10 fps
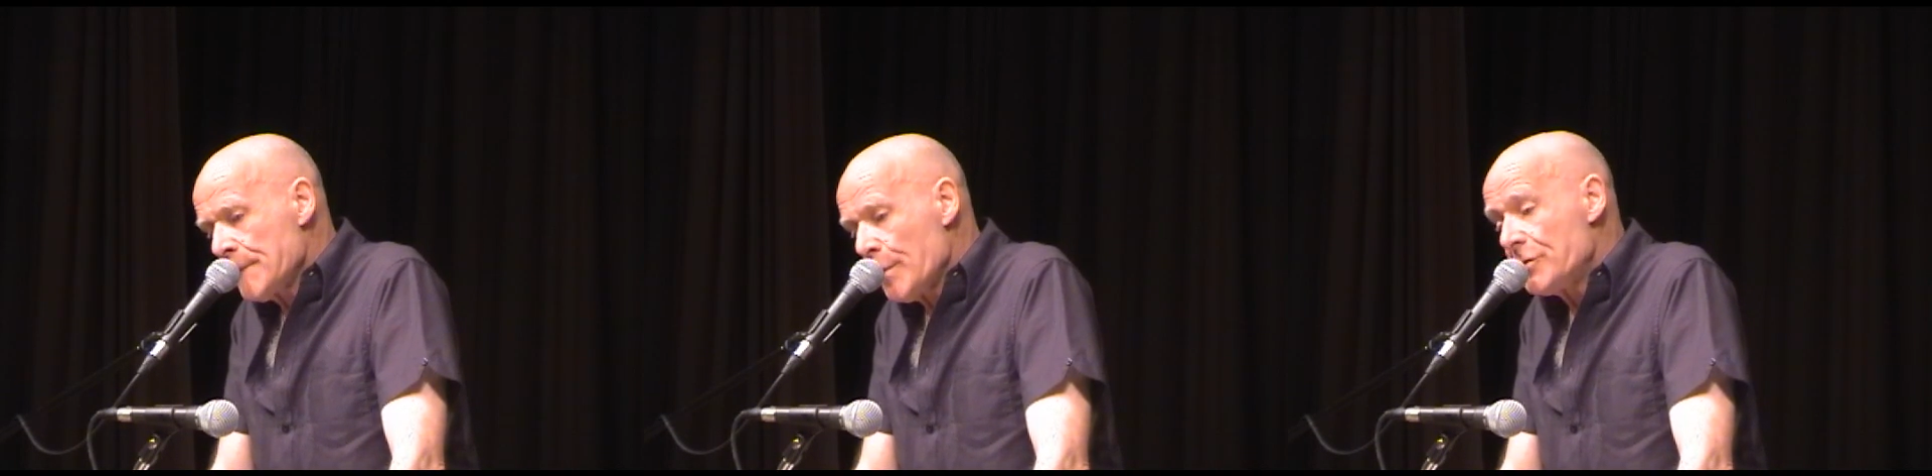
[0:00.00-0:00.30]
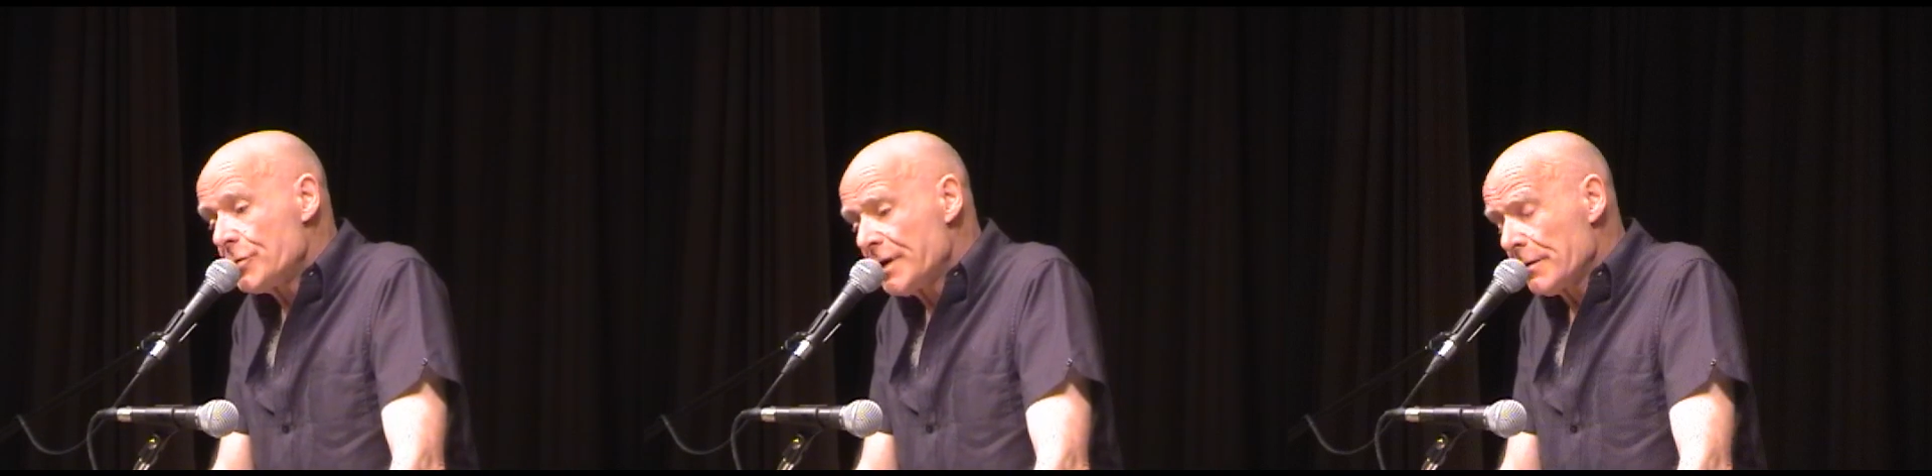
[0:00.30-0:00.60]

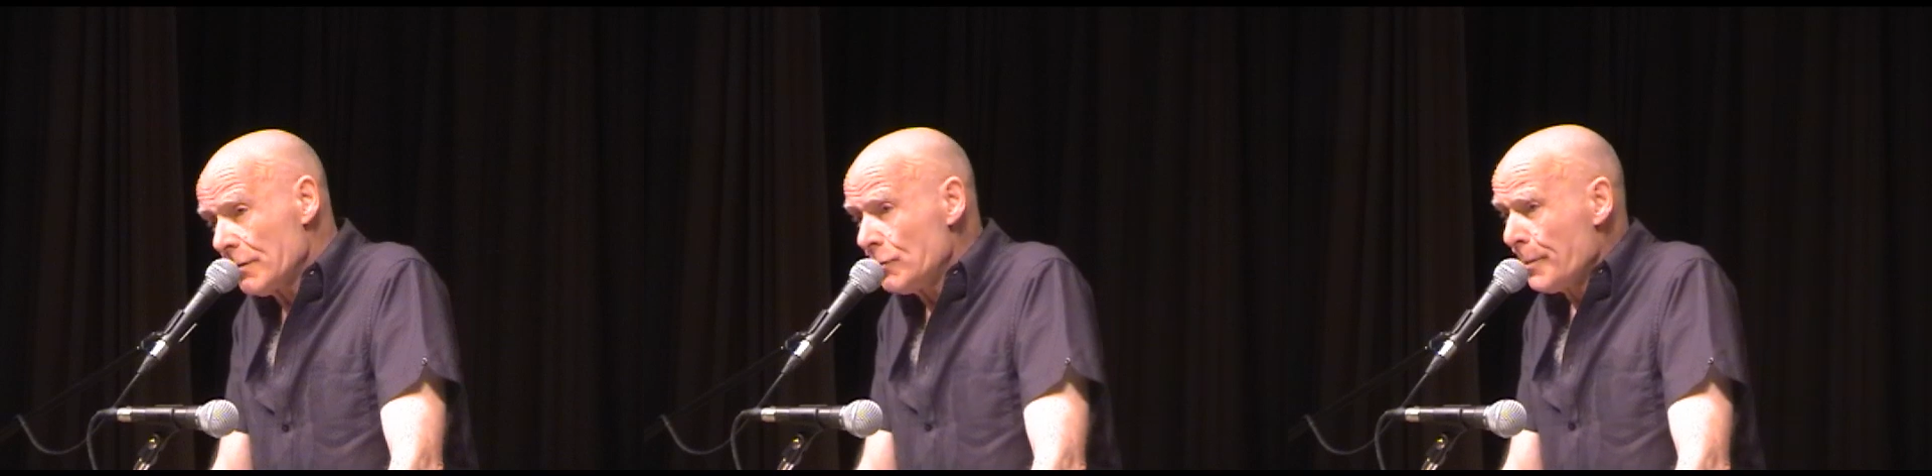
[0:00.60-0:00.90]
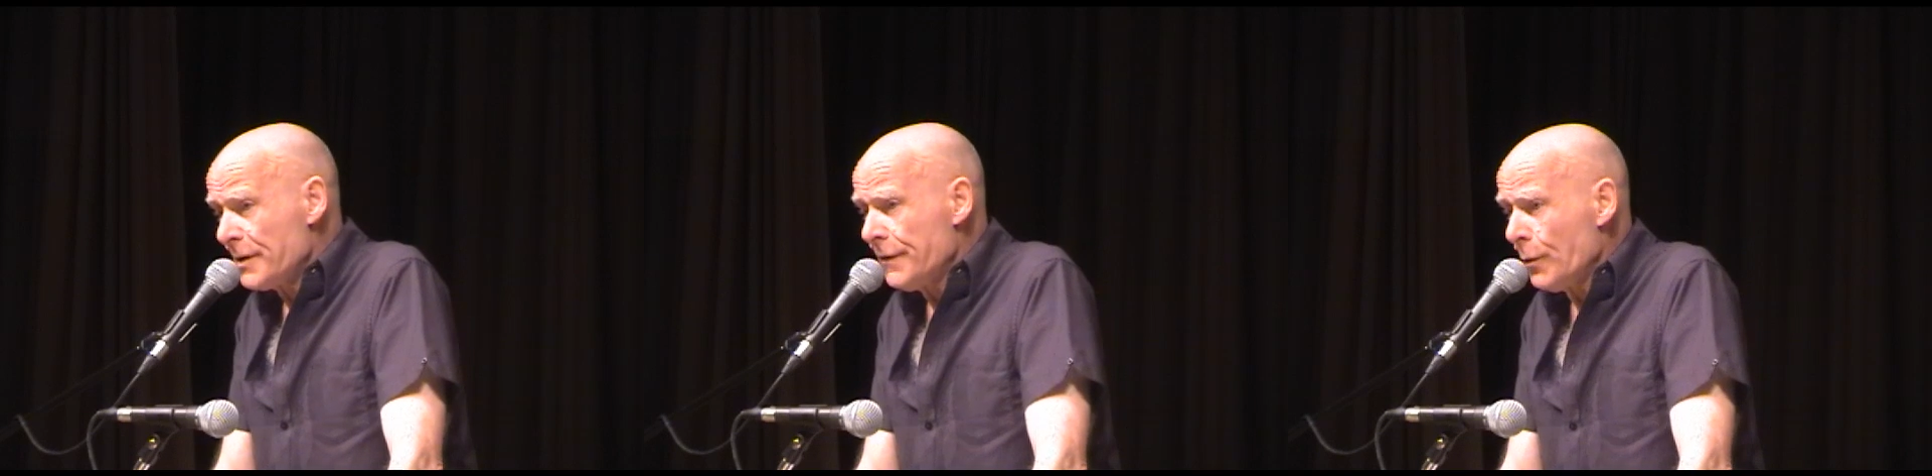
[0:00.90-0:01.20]
Major General
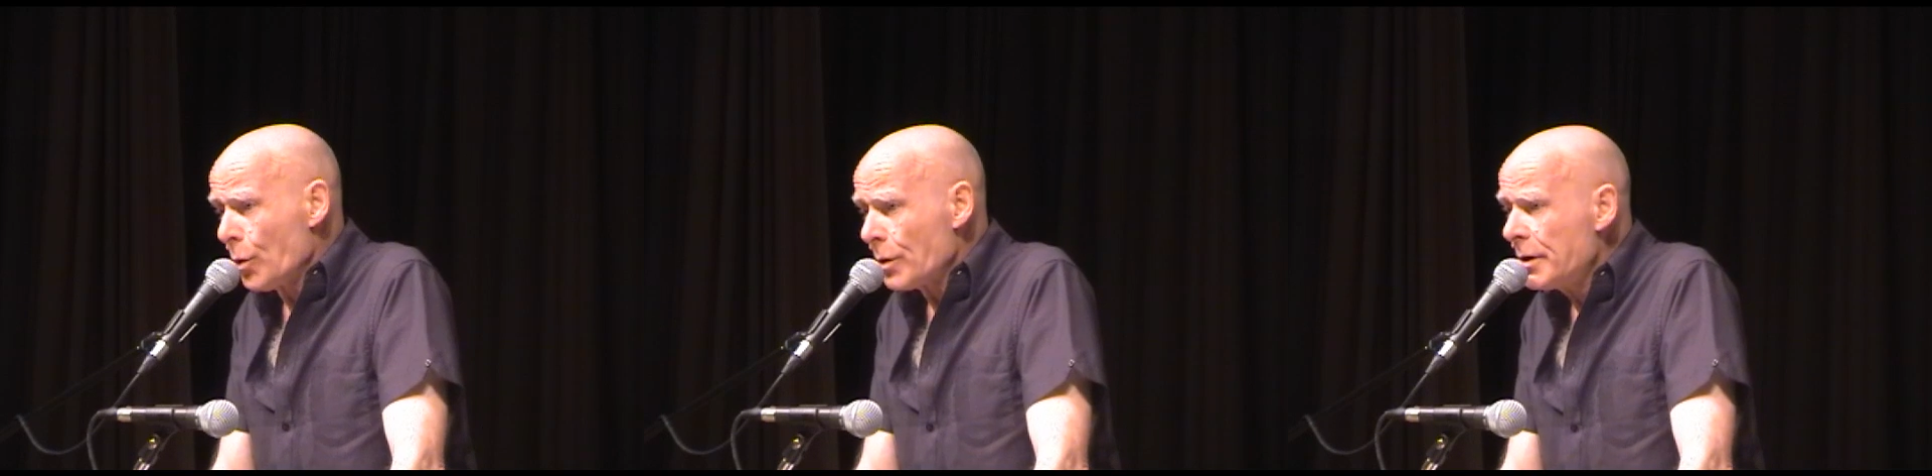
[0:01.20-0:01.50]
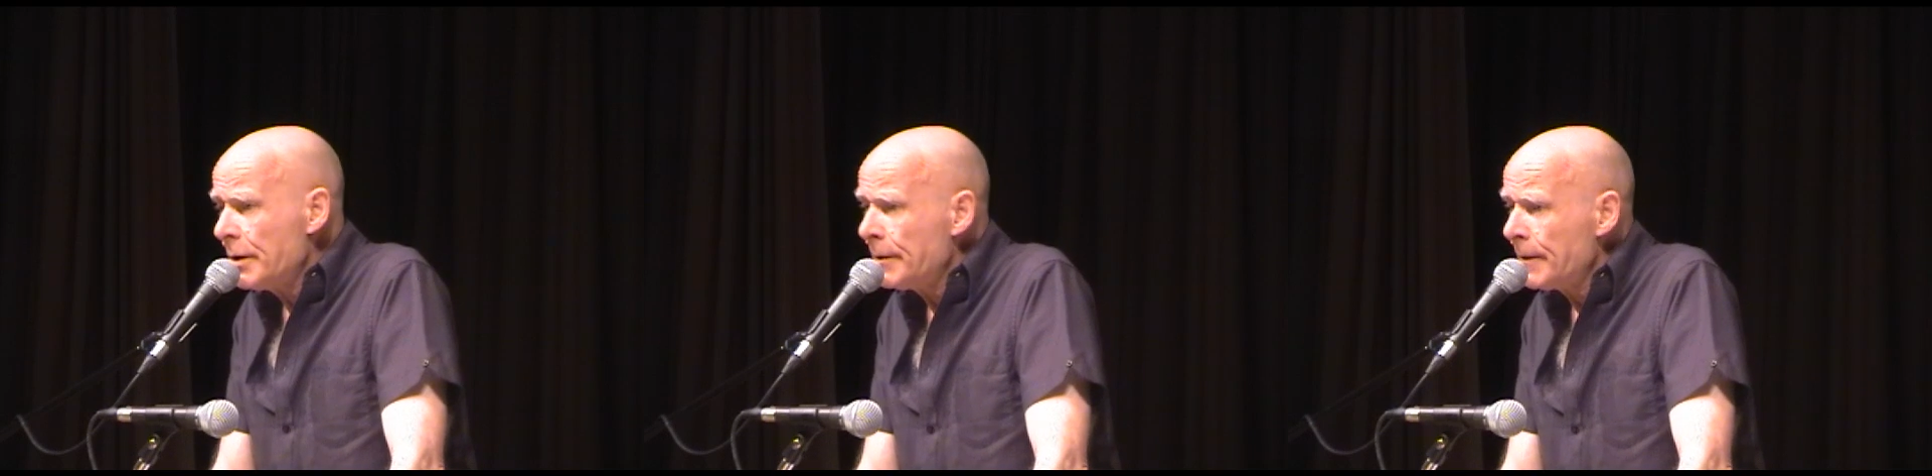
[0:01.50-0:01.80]
Robert Ford.
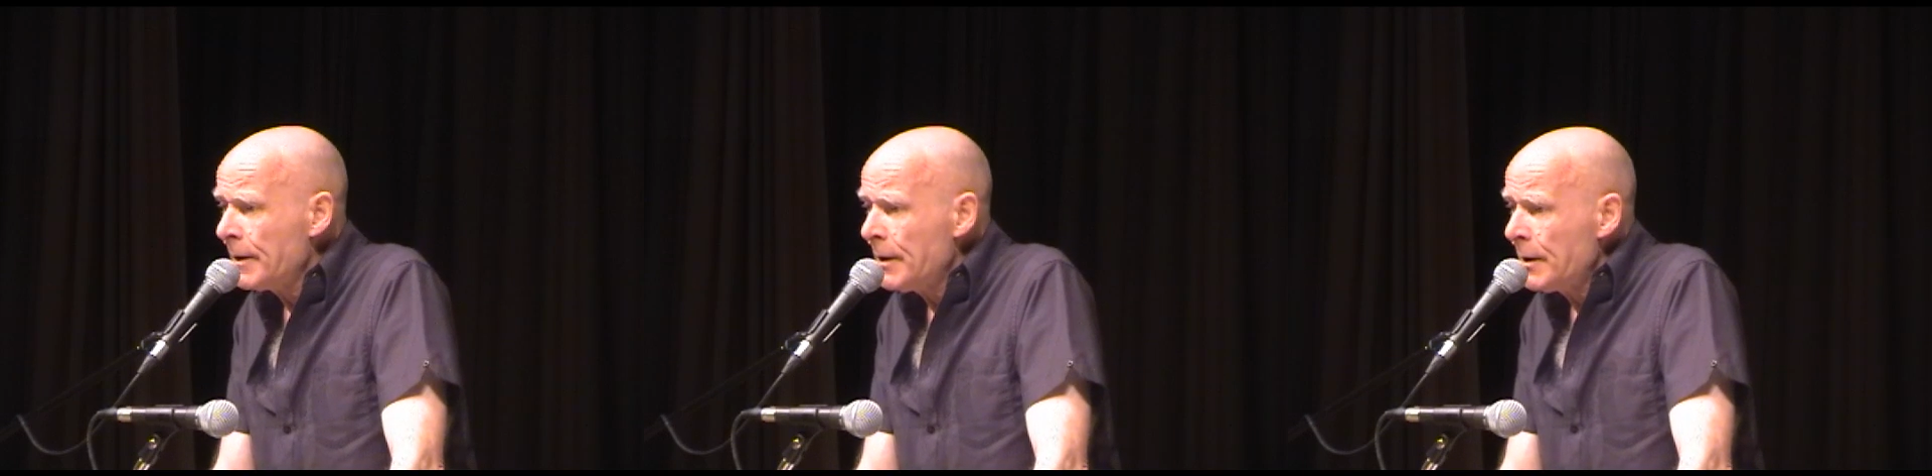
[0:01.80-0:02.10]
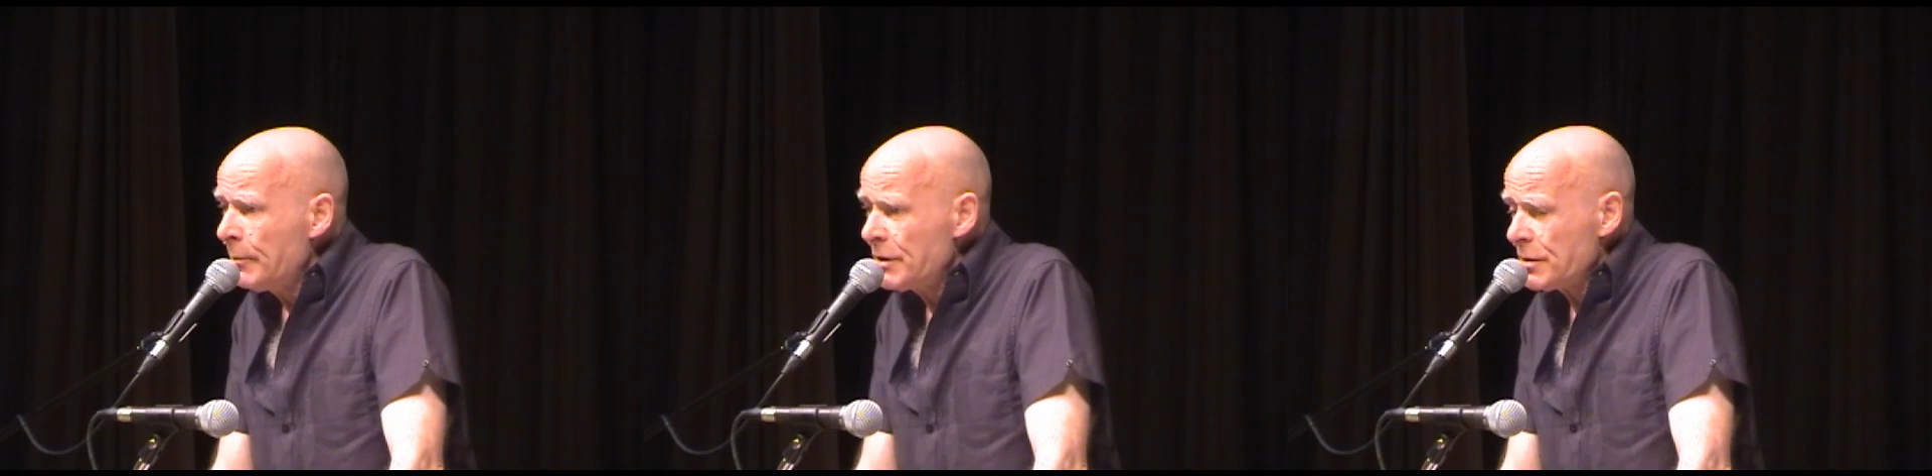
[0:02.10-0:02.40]

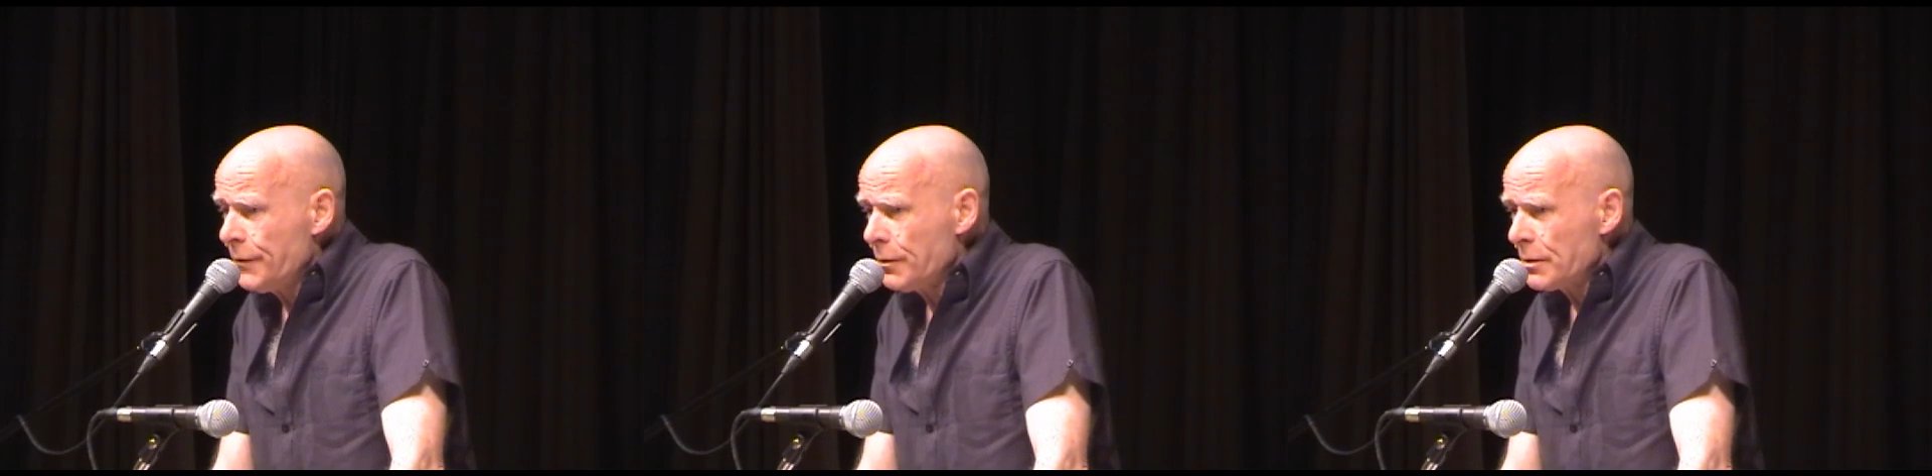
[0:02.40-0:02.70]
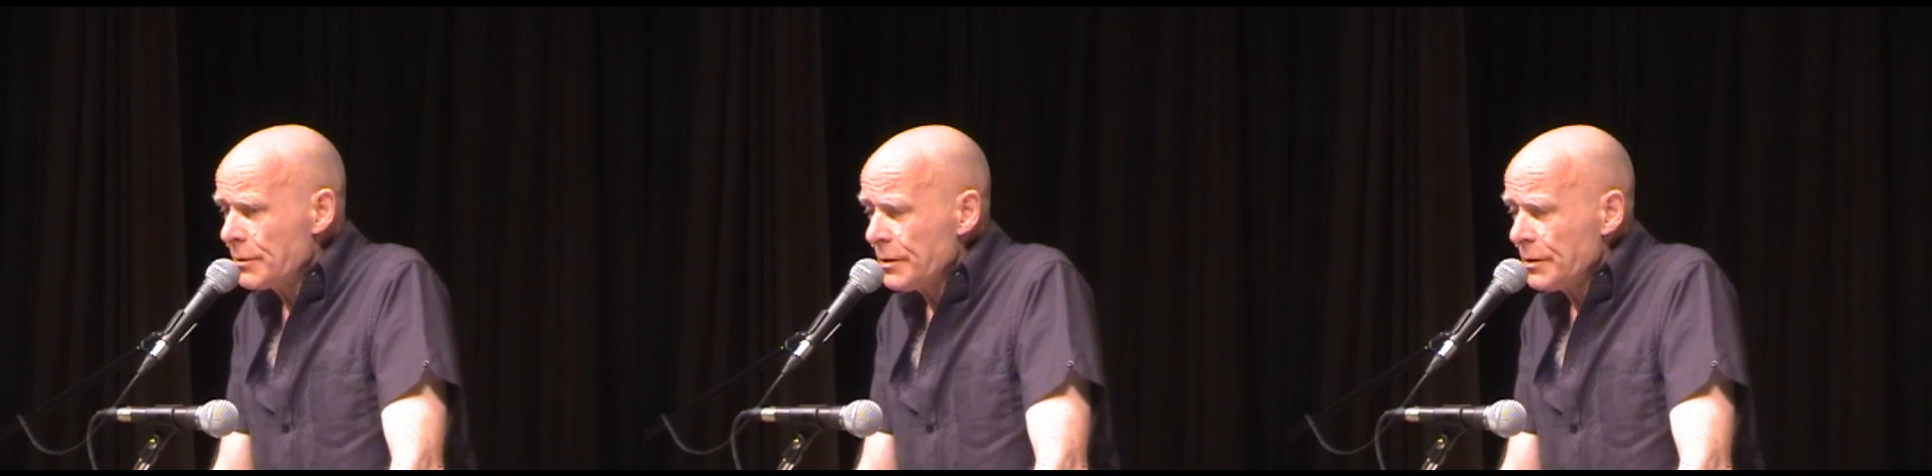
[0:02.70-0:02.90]
Major Ford